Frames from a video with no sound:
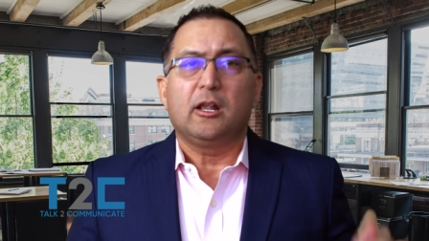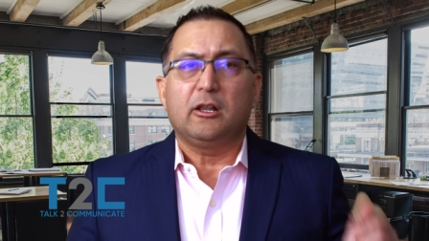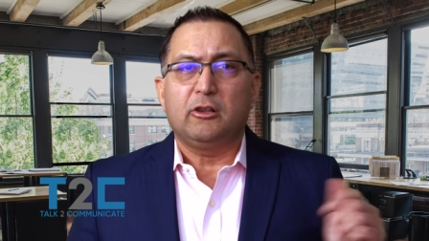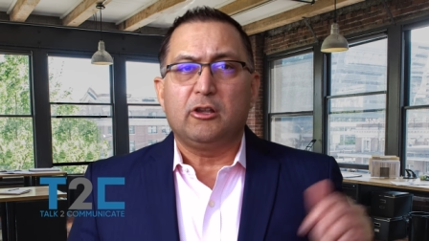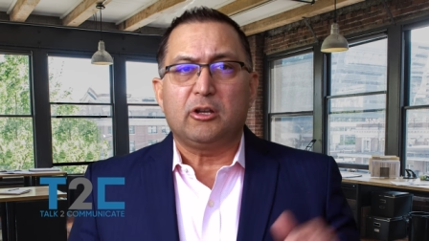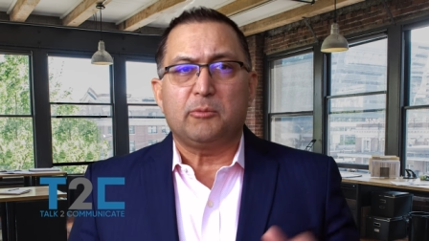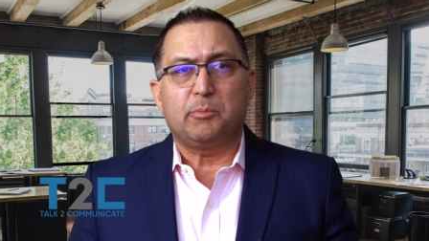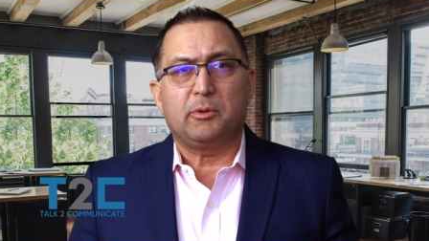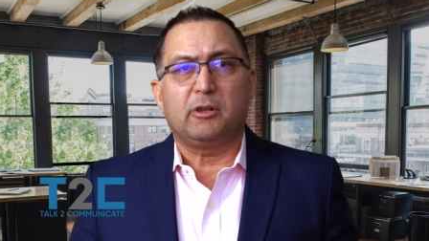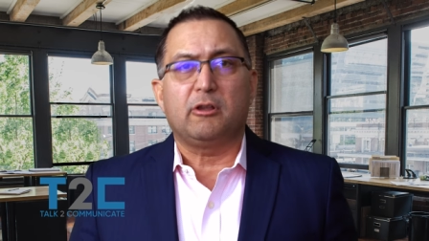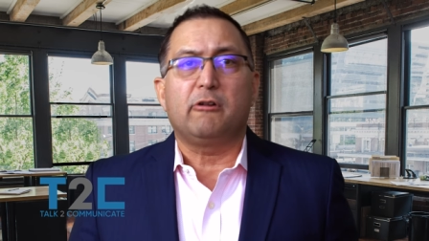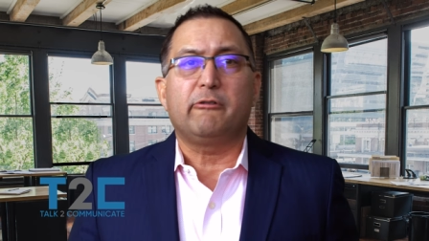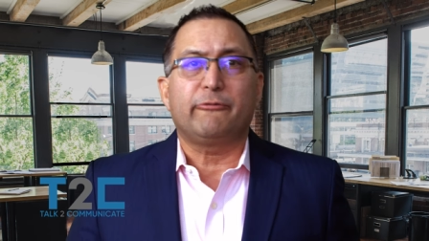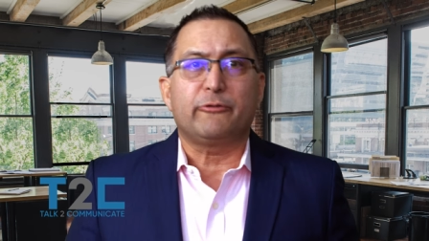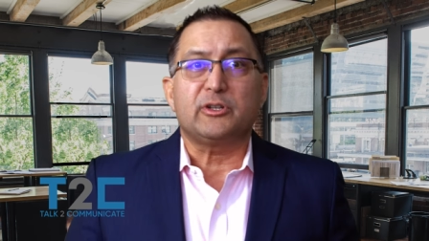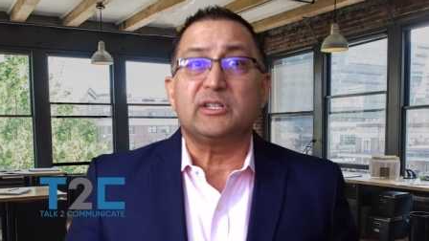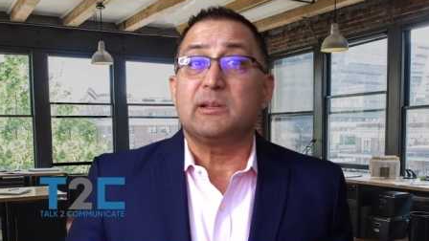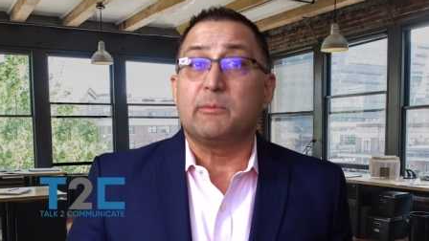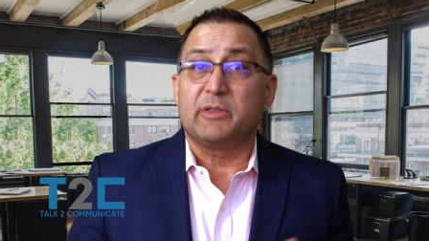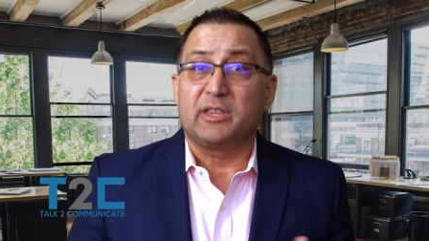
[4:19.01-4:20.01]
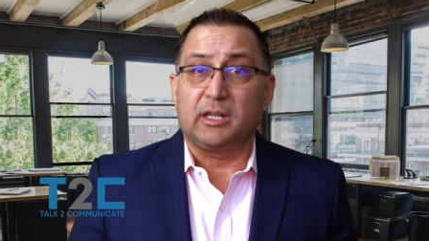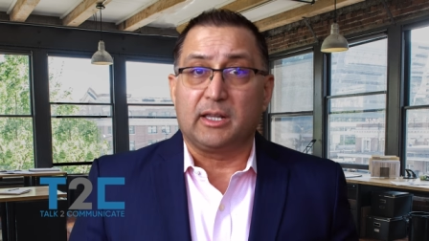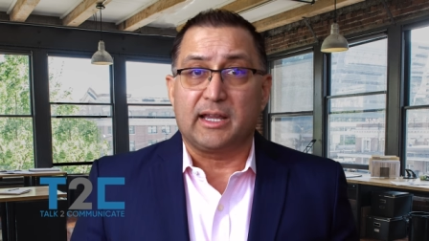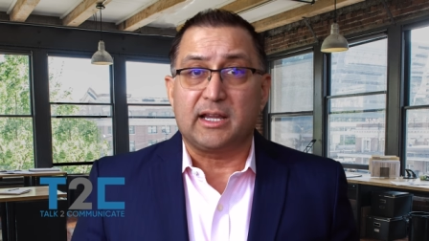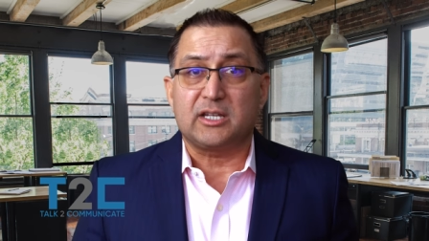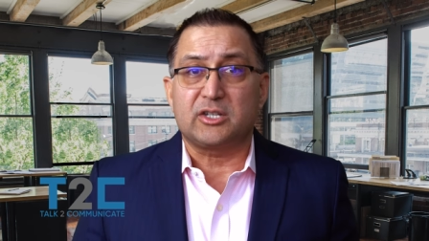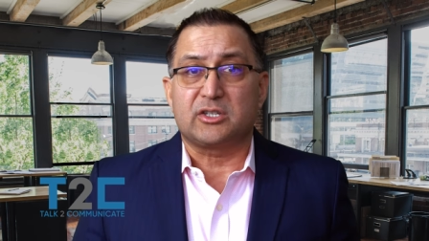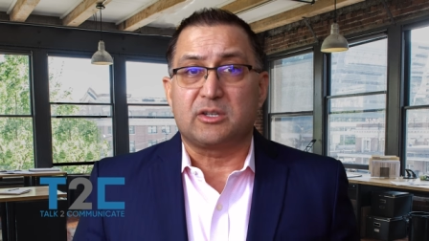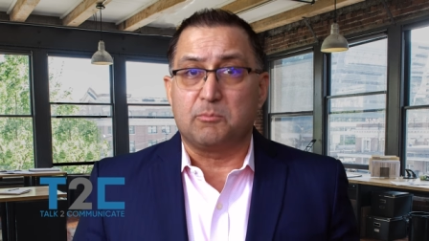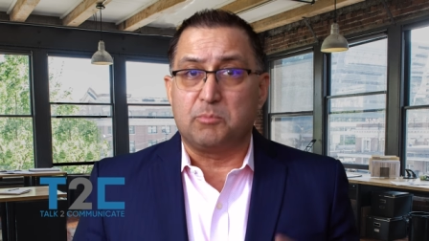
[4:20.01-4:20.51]
look below for some of the
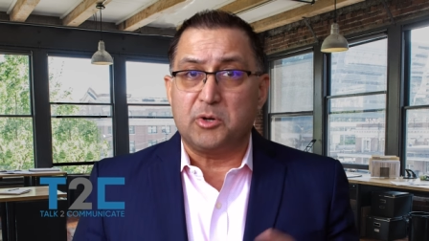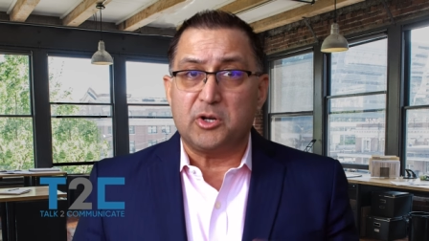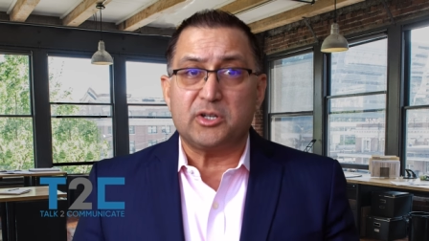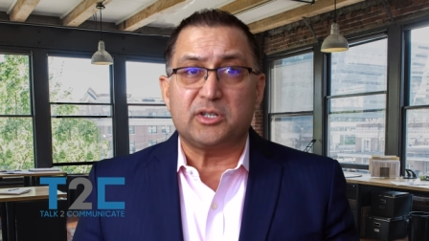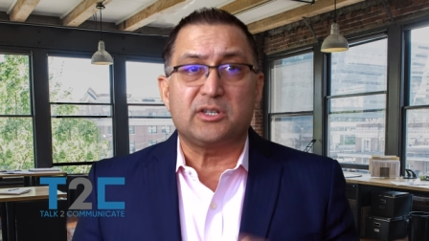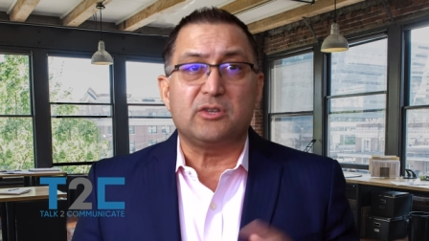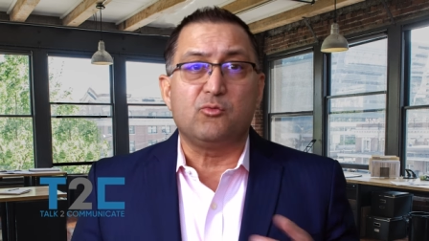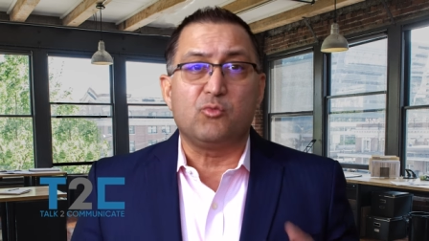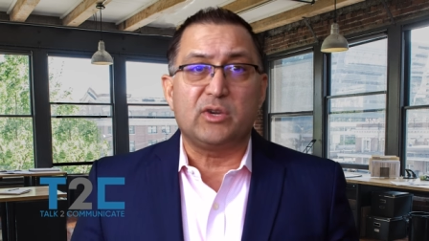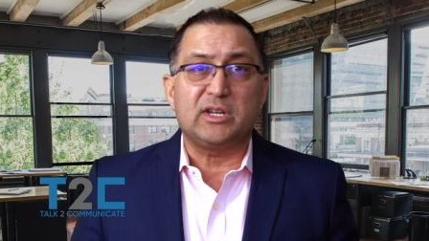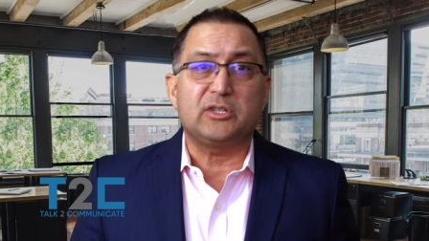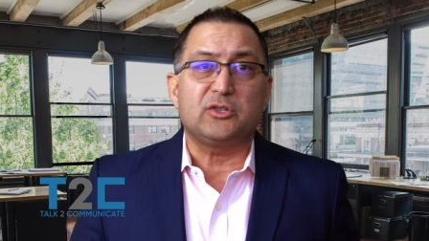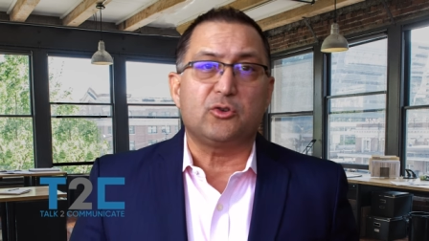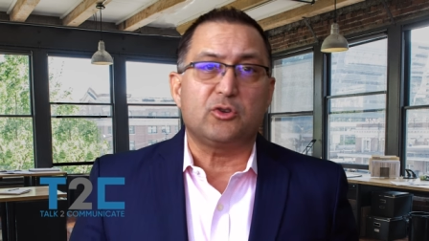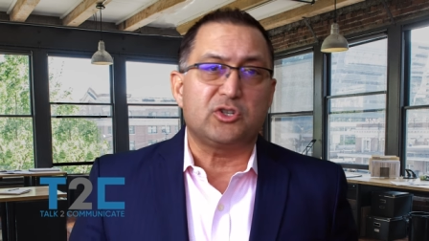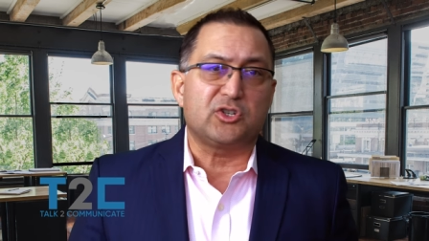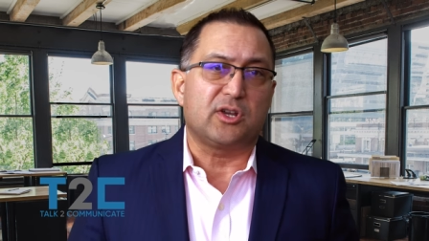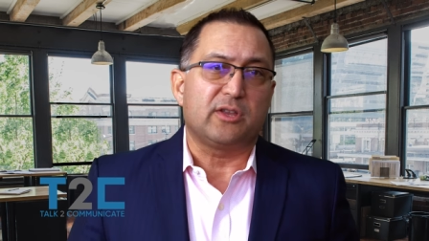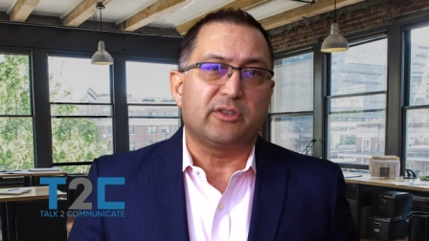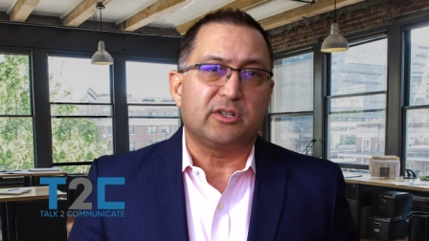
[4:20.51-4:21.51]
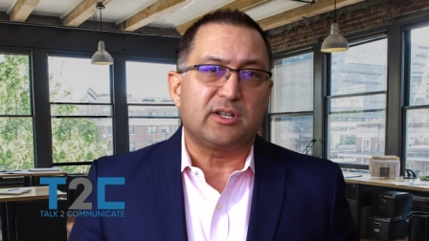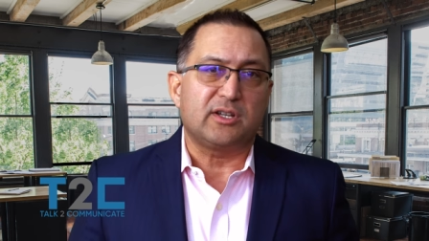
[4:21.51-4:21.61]
links to books and research on